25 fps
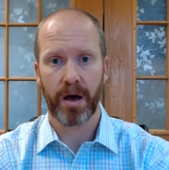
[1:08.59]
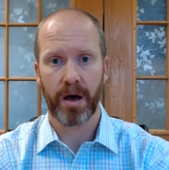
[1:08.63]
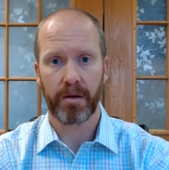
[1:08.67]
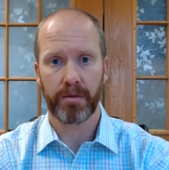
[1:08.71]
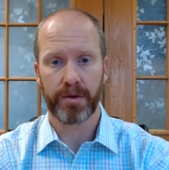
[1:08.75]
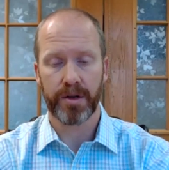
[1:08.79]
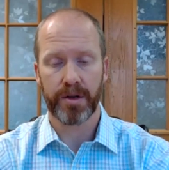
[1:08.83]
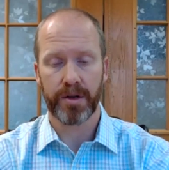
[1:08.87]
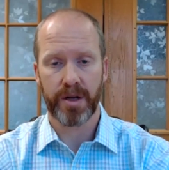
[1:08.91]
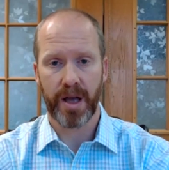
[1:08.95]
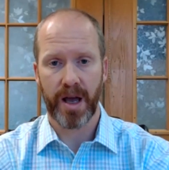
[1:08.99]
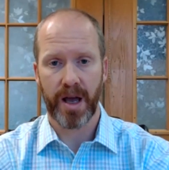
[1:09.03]

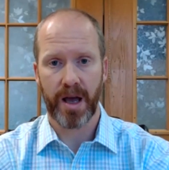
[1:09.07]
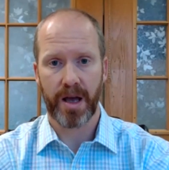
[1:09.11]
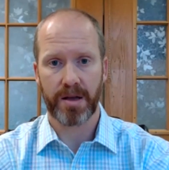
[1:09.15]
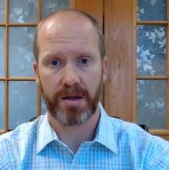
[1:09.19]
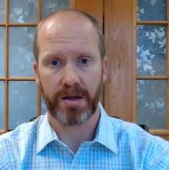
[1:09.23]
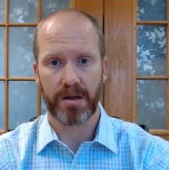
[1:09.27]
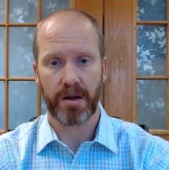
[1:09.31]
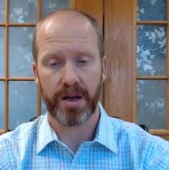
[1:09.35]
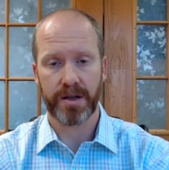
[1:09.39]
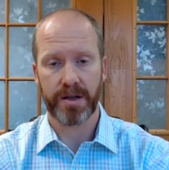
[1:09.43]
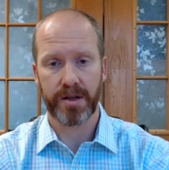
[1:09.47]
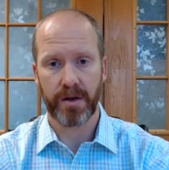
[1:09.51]
She has
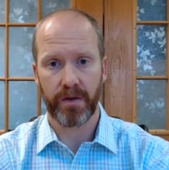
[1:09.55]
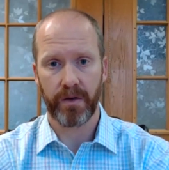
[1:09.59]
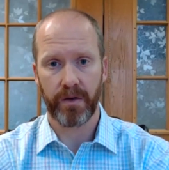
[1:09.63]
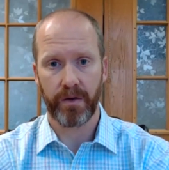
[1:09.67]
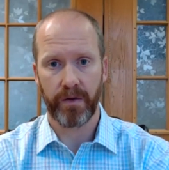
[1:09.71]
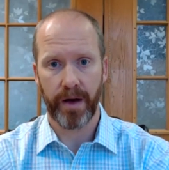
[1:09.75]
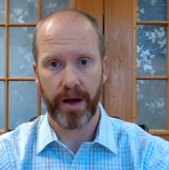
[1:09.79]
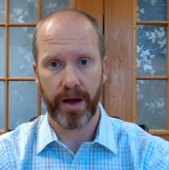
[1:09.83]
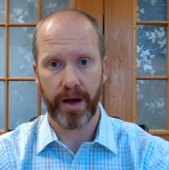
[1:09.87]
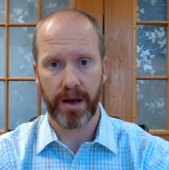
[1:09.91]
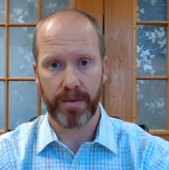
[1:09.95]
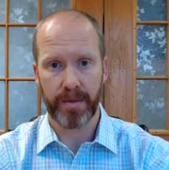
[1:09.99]
lots of
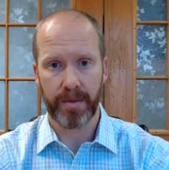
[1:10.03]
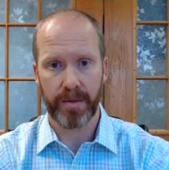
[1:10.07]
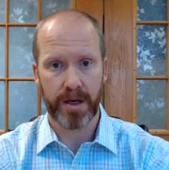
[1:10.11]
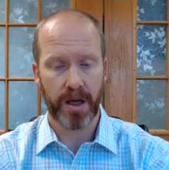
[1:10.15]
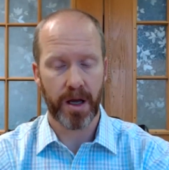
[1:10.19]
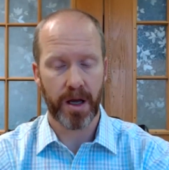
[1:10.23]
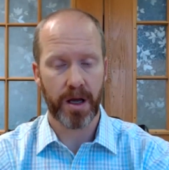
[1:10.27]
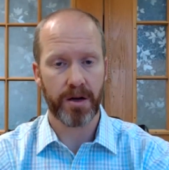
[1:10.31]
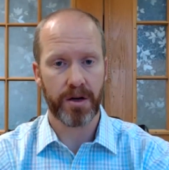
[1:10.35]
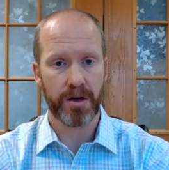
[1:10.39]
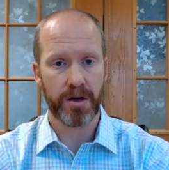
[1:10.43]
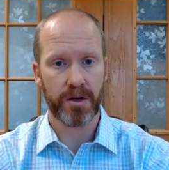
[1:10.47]

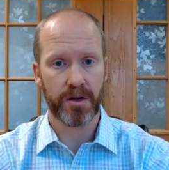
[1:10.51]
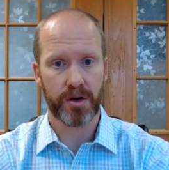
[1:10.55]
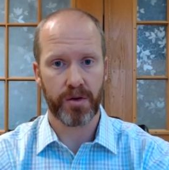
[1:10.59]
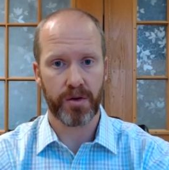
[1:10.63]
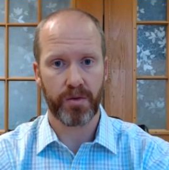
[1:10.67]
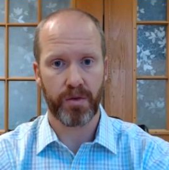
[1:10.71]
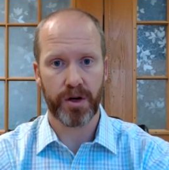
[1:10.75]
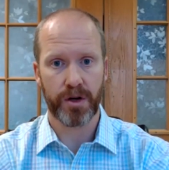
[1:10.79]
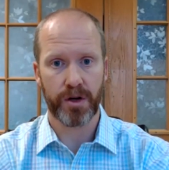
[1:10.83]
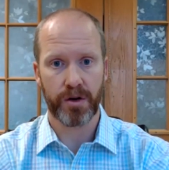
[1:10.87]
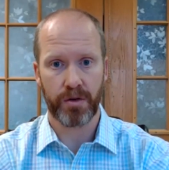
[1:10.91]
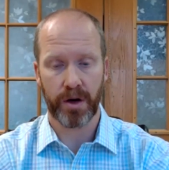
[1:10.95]
limitations and
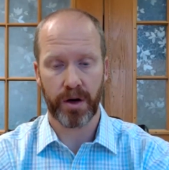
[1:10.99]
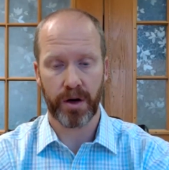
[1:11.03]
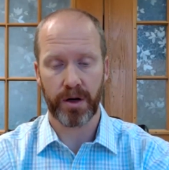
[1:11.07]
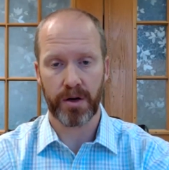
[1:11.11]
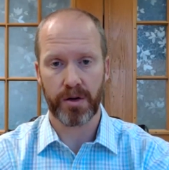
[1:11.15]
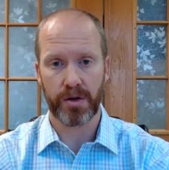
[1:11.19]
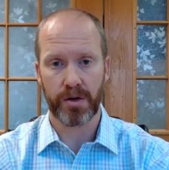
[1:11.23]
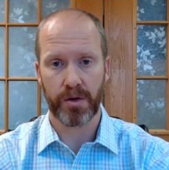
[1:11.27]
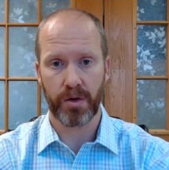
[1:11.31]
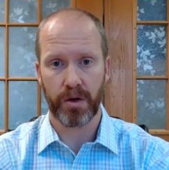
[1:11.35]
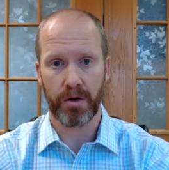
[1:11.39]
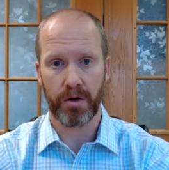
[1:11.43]

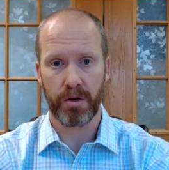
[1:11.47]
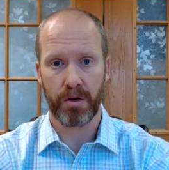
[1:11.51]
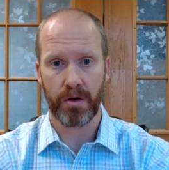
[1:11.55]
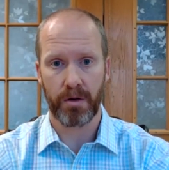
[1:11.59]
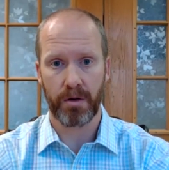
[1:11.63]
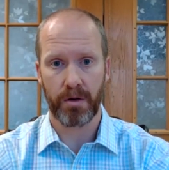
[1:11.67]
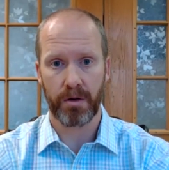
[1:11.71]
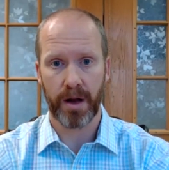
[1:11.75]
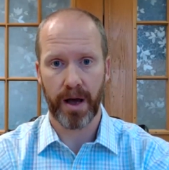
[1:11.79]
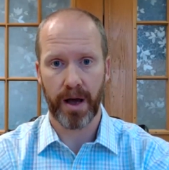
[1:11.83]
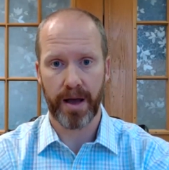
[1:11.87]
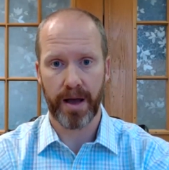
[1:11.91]
restrictions on
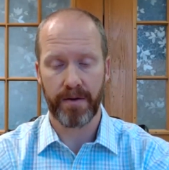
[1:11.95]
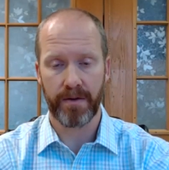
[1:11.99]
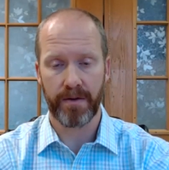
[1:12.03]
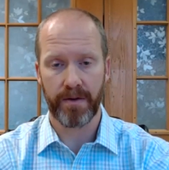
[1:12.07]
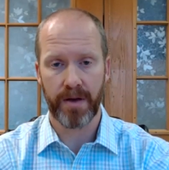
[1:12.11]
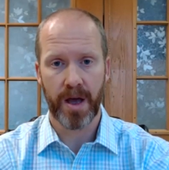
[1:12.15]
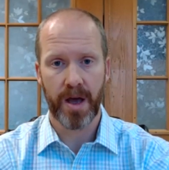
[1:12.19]
her life.